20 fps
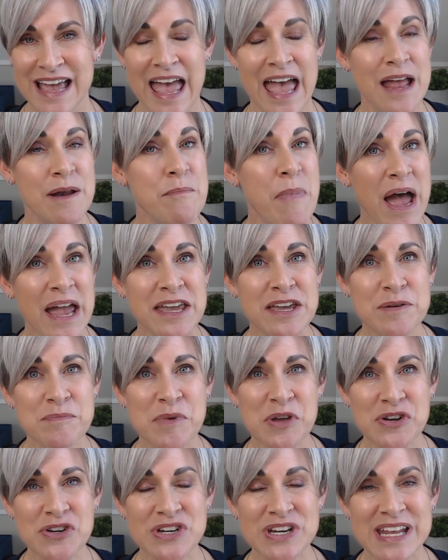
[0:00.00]
And my
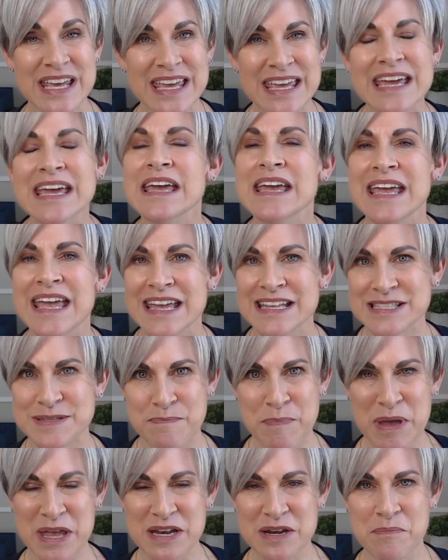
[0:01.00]
community, it's
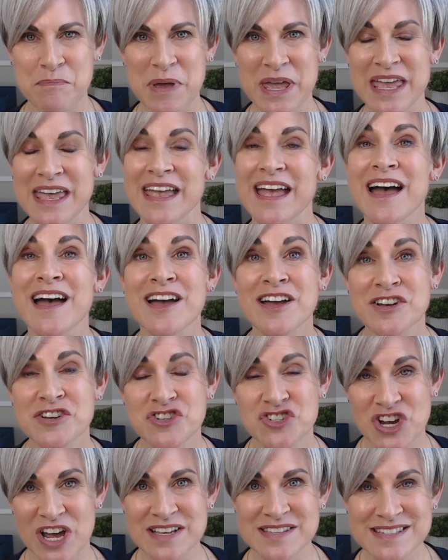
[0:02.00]
B2B,
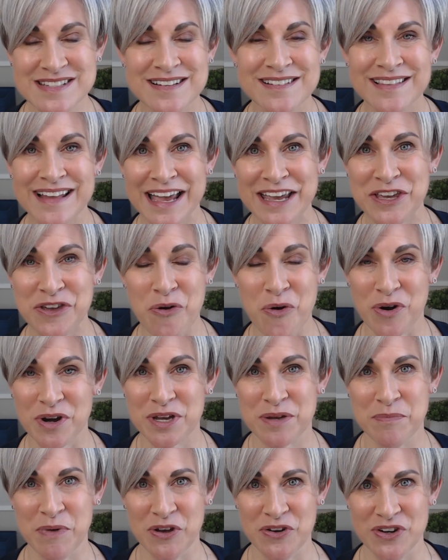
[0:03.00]
just like your
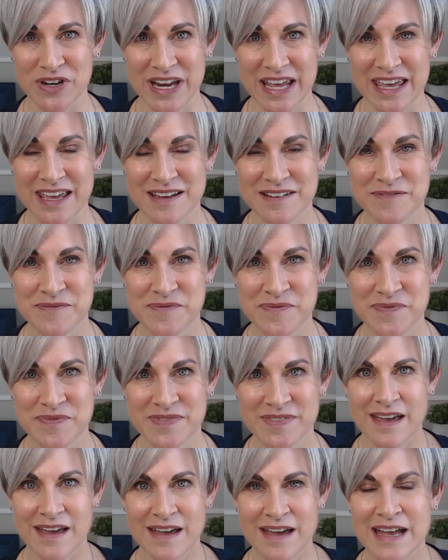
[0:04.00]
community.
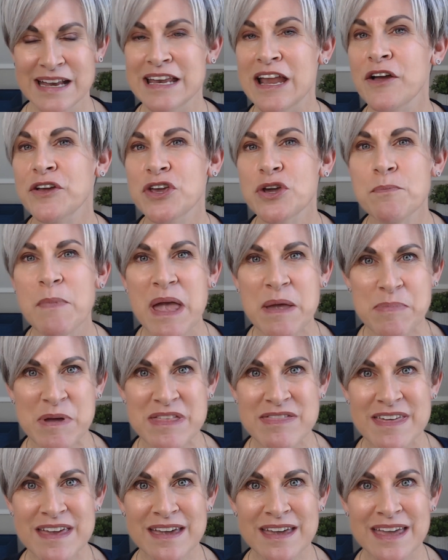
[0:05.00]
Now you may be
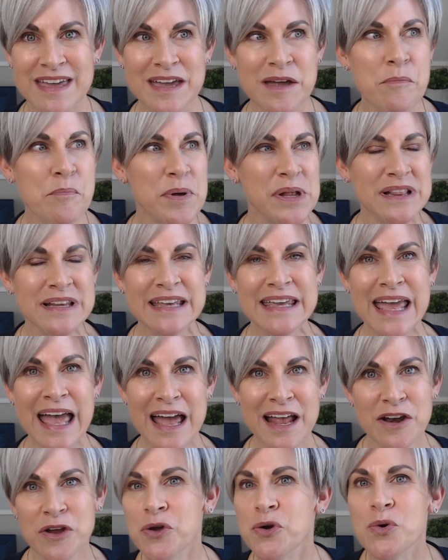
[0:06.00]
thinking, but
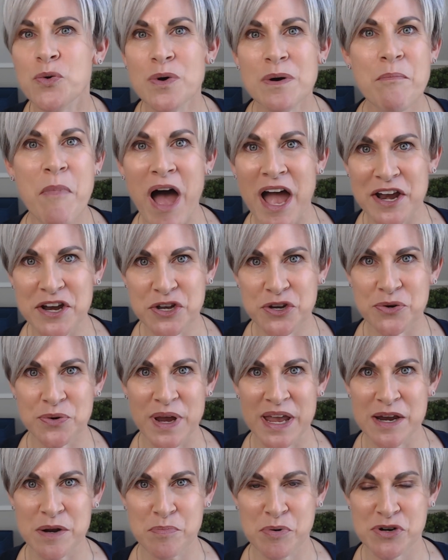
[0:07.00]
Leanne, who am I to
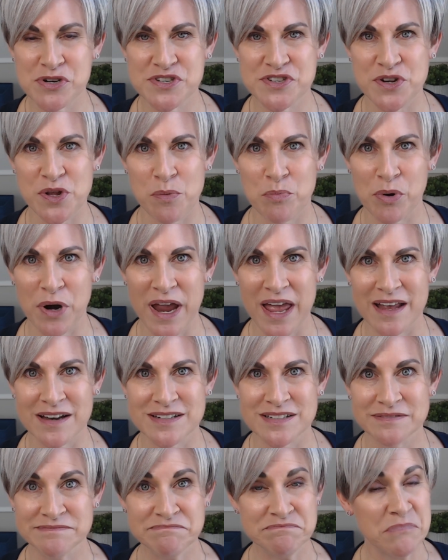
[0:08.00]
create a personal brand?
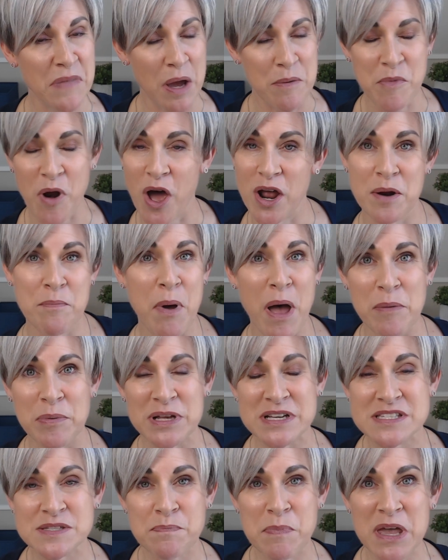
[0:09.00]
I'm not a
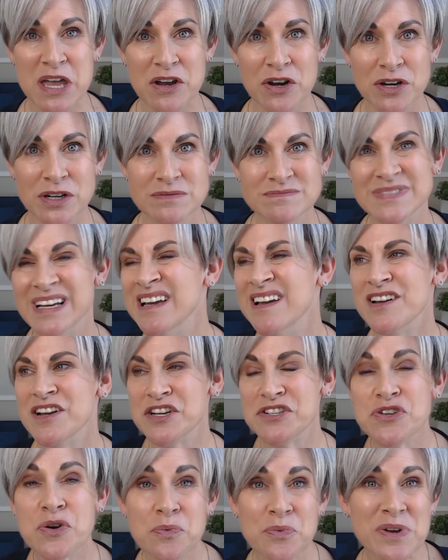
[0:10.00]
public speaker, I
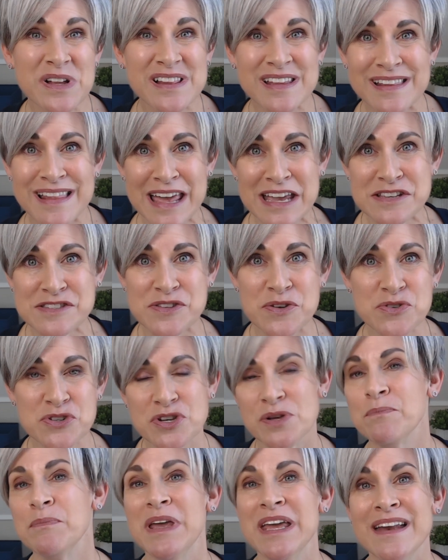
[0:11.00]
don't really like
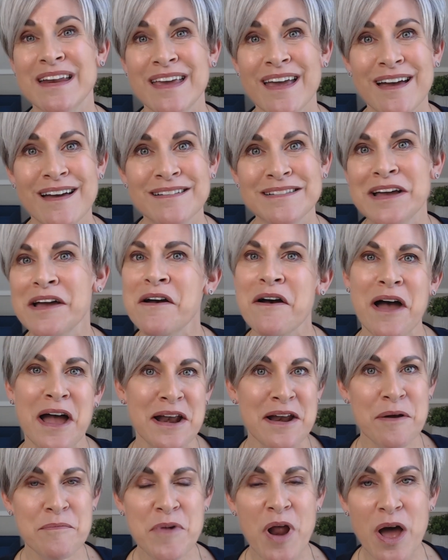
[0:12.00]
social media,
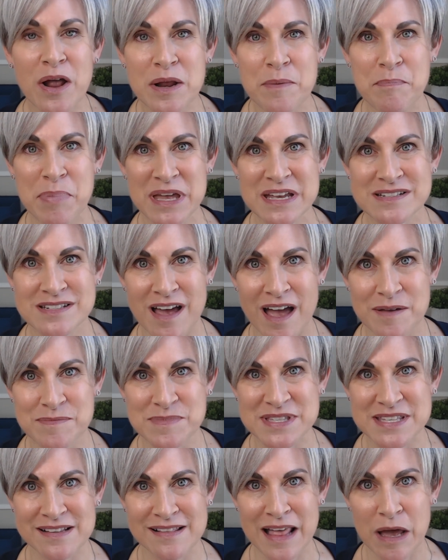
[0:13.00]
and I'm not a big time
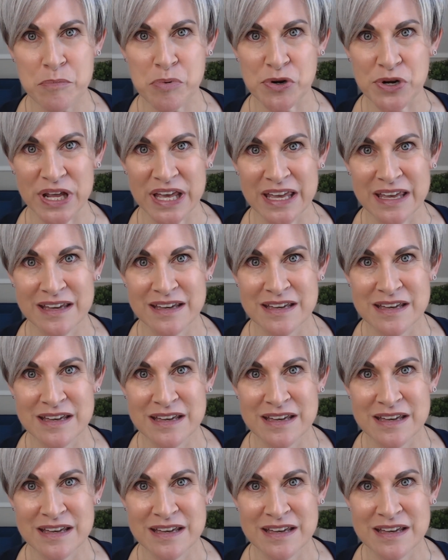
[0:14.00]
celebrity.